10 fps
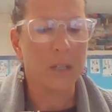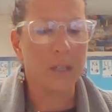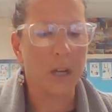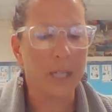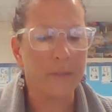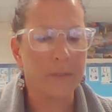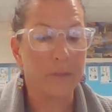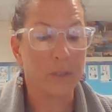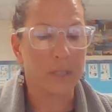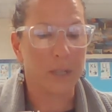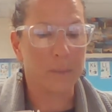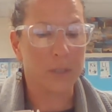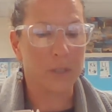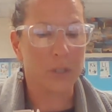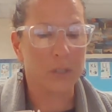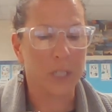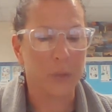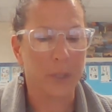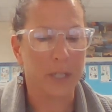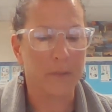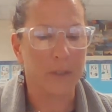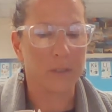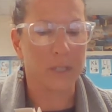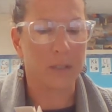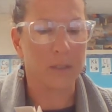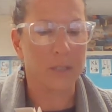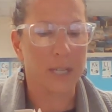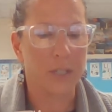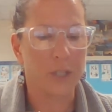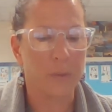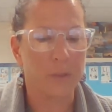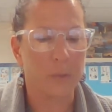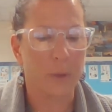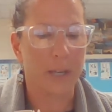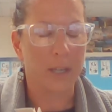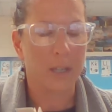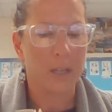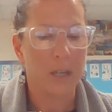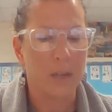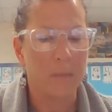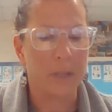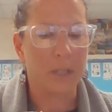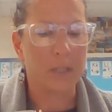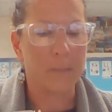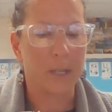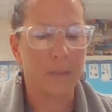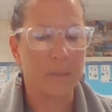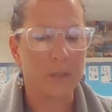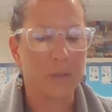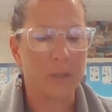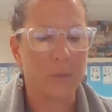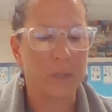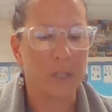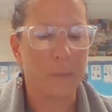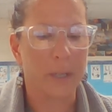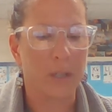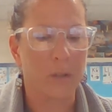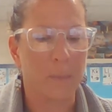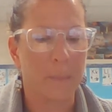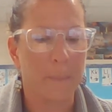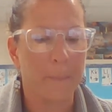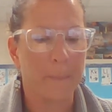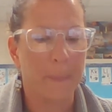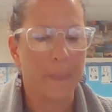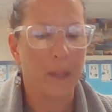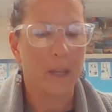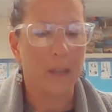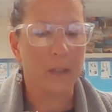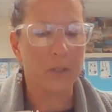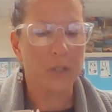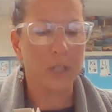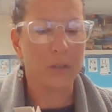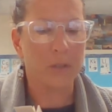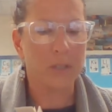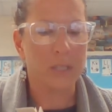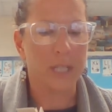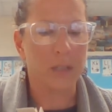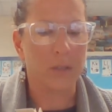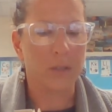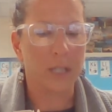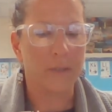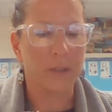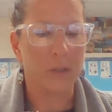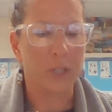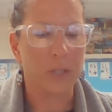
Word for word: Not even footsteps, just the creak of the stairs, and she was awake, because it meant Miss Susan was coming home. Thus she learned to stay alert, even though she